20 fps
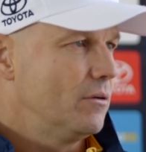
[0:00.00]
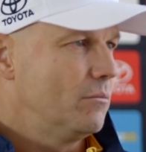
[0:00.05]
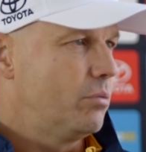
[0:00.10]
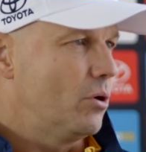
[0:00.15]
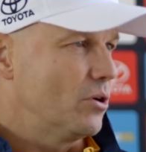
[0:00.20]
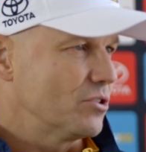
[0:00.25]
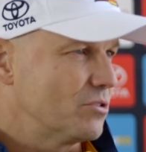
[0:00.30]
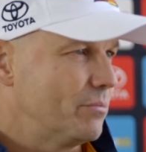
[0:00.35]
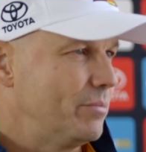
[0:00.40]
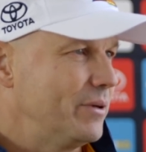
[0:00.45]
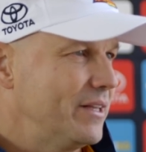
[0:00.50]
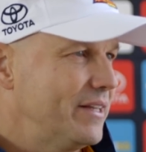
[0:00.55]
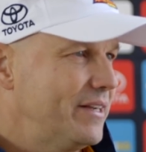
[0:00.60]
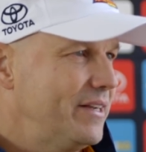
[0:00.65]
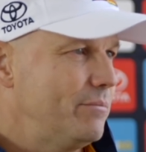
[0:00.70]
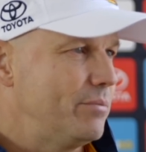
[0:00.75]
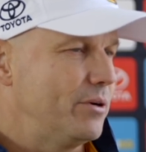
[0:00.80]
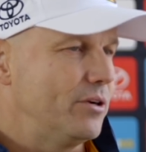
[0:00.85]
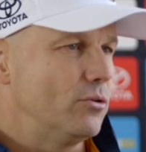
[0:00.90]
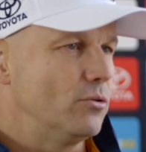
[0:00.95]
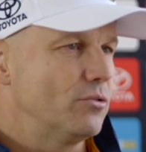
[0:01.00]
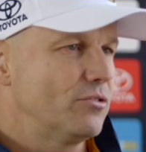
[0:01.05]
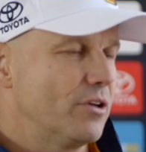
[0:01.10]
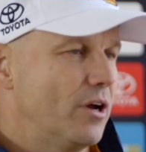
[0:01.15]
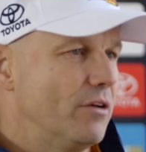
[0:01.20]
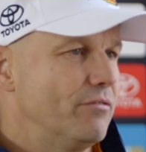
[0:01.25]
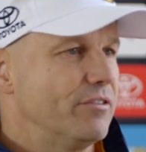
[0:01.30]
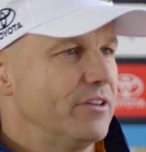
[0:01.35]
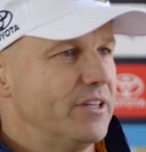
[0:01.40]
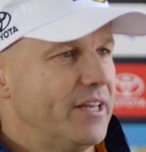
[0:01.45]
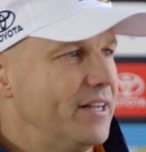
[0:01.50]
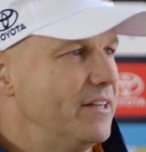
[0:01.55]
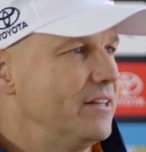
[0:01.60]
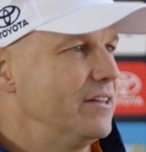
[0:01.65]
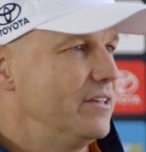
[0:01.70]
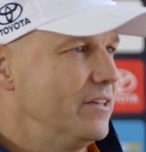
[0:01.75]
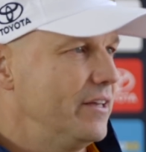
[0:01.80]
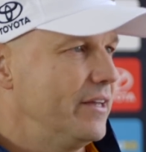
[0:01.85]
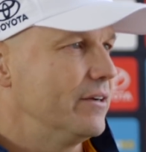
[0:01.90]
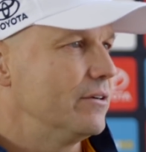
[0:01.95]
possibility, but also for the end of
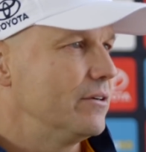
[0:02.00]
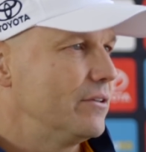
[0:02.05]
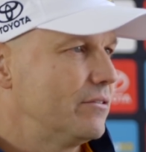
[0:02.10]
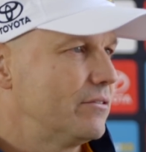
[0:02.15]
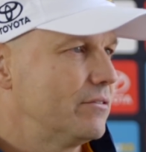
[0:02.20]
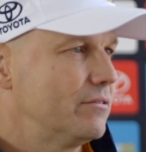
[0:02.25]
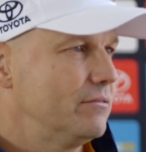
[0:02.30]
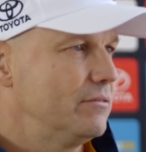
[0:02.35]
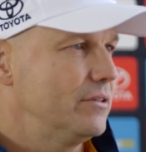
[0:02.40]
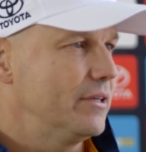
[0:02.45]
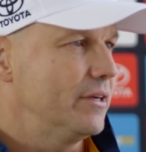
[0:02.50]
the year. Is